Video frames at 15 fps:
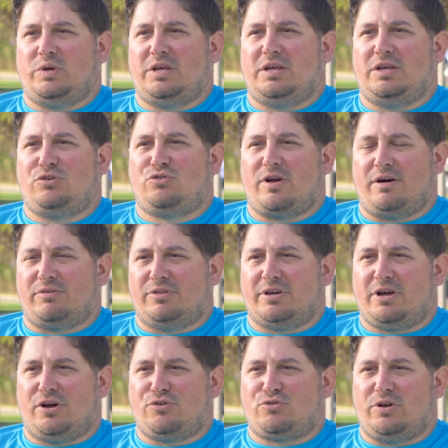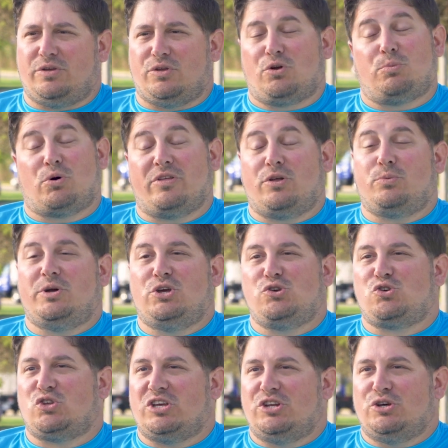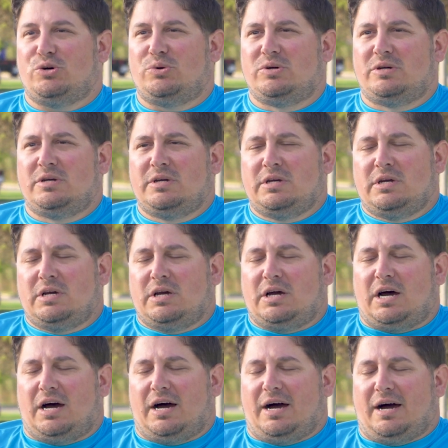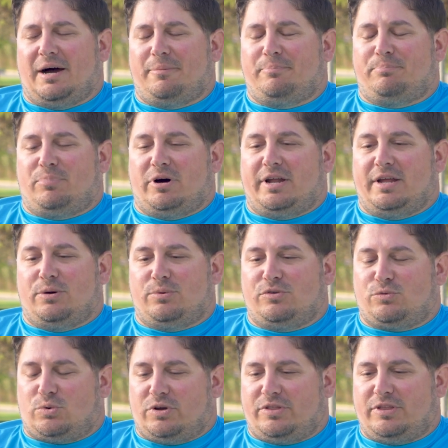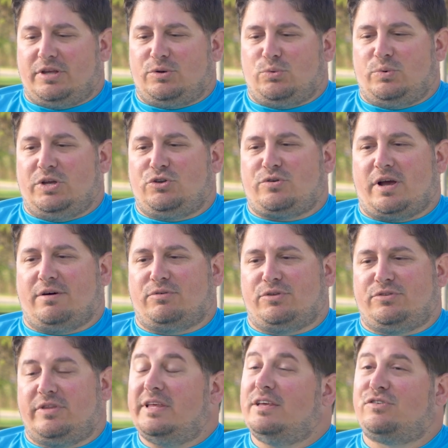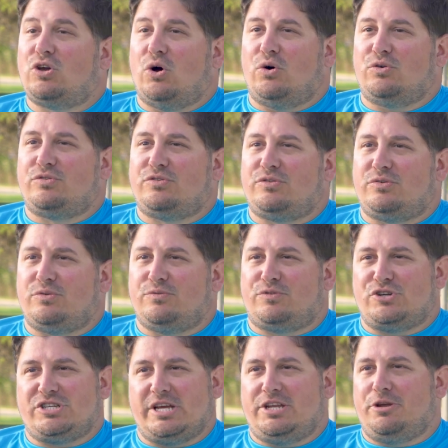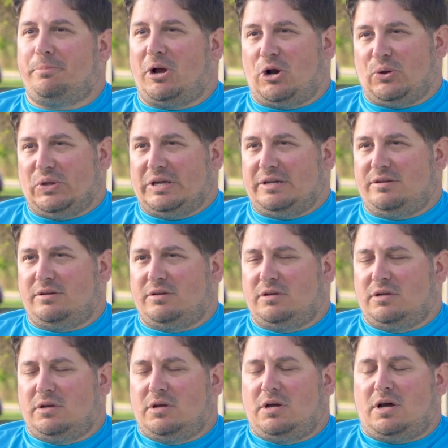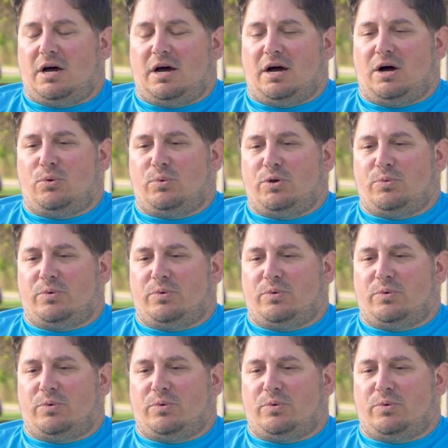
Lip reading: we traveled the country a little more than we usually do, but it was worth it. We traveled to the East Coast, Virginia, Maryland. We